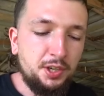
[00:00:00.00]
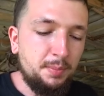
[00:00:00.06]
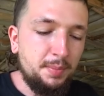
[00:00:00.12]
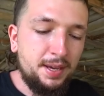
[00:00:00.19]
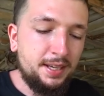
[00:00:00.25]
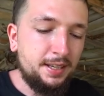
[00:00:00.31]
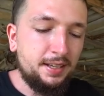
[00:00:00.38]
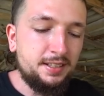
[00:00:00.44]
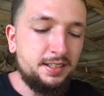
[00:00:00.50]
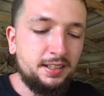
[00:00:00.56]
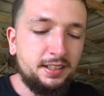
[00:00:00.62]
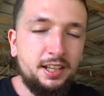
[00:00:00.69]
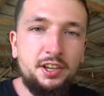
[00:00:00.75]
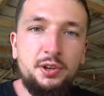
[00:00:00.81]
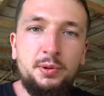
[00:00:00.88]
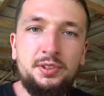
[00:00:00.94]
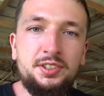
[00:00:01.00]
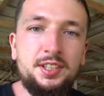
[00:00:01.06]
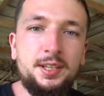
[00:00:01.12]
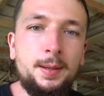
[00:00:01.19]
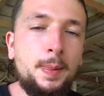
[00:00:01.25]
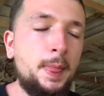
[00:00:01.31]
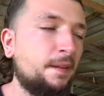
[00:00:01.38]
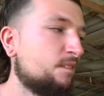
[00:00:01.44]
you can make it exactly how you want
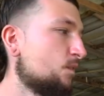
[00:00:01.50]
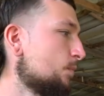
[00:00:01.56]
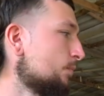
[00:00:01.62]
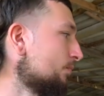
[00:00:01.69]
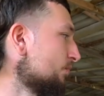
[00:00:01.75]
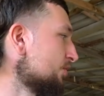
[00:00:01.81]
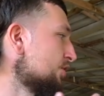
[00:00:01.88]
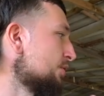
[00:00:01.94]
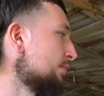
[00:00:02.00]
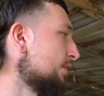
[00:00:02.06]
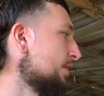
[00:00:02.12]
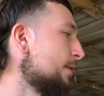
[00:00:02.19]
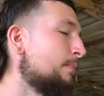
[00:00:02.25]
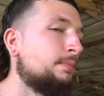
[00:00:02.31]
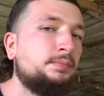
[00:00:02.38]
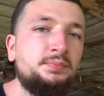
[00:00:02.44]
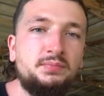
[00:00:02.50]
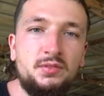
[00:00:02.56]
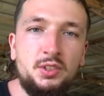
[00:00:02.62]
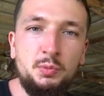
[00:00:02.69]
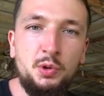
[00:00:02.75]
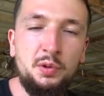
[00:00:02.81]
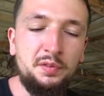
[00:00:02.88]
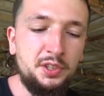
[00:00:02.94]
it. You can put in
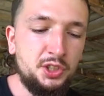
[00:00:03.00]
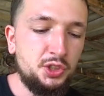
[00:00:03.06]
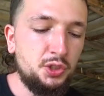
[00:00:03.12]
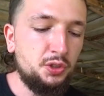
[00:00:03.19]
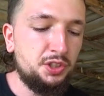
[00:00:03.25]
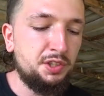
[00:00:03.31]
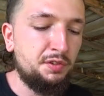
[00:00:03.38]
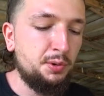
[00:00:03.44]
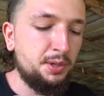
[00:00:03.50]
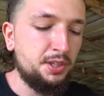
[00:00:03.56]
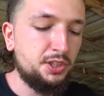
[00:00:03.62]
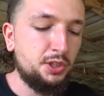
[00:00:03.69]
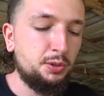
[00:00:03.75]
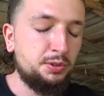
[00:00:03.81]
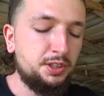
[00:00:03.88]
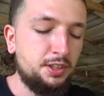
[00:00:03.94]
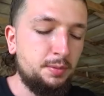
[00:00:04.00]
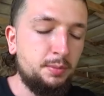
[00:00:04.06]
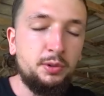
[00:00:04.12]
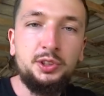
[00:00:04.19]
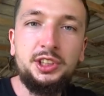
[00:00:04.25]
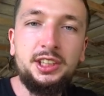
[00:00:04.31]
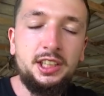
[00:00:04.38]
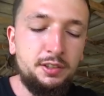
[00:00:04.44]
more fish sauce if you want it saltier,
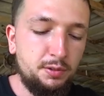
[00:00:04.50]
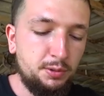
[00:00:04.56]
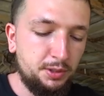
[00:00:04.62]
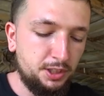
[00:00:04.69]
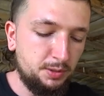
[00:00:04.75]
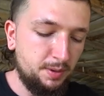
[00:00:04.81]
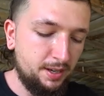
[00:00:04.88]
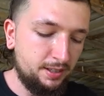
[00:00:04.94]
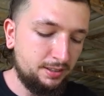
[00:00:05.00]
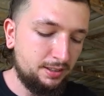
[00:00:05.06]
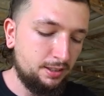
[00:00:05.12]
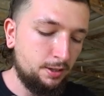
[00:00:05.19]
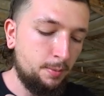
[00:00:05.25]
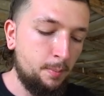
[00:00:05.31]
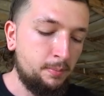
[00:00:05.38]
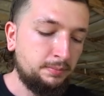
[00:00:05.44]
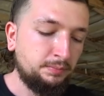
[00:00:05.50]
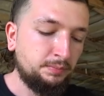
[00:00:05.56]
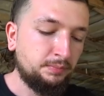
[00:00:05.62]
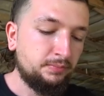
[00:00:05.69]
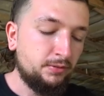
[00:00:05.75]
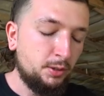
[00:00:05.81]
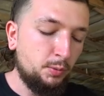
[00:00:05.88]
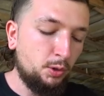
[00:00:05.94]
more chilli if you want it spicier,
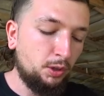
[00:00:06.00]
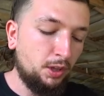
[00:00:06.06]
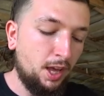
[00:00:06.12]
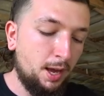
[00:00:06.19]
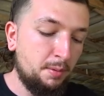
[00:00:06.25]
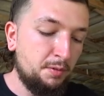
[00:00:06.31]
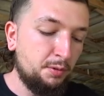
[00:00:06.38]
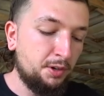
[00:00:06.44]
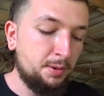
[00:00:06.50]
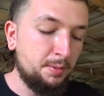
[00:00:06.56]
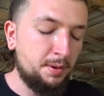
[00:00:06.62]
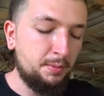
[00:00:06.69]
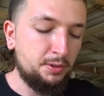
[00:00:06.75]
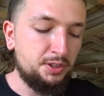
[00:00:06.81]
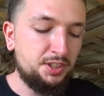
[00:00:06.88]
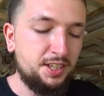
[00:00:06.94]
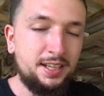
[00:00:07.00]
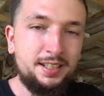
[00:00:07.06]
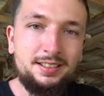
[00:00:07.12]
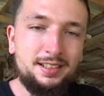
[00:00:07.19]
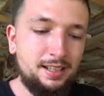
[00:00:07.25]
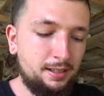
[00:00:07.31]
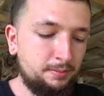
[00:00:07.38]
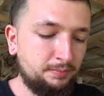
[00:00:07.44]
more lime if you want it a bit more
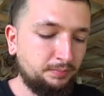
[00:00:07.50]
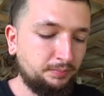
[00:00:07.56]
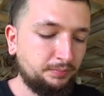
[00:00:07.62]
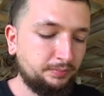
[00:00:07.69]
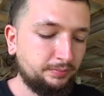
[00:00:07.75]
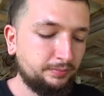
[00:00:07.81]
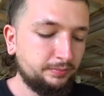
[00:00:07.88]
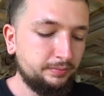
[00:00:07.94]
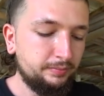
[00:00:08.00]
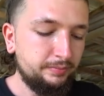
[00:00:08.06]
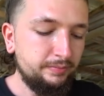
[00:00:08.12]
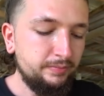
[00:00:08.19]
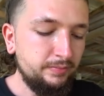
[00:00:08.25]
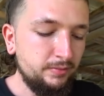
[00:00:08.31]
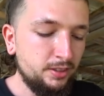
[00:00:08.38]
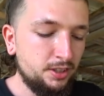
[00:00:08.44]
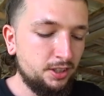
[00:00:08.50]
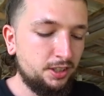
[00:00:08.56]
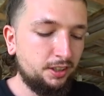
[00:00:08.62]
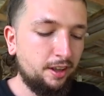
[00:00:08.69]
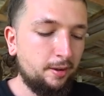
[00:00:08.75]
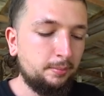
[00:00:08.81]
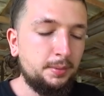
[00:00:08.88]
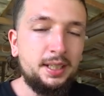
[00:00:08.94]
zesty. You
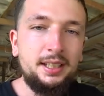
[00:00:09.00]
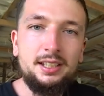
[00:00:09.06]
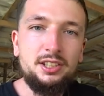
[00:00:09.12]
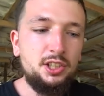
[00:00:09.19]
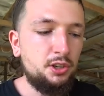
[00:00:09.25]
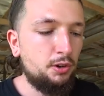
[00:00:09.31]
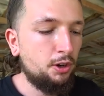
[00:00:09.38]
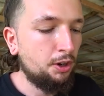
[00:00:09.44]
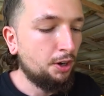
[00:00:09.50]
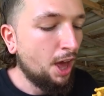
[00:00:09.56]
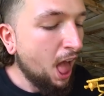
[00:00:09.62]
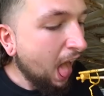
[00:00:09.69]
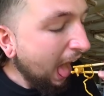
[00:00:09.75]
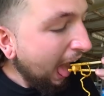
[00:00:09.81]
can like make it to your own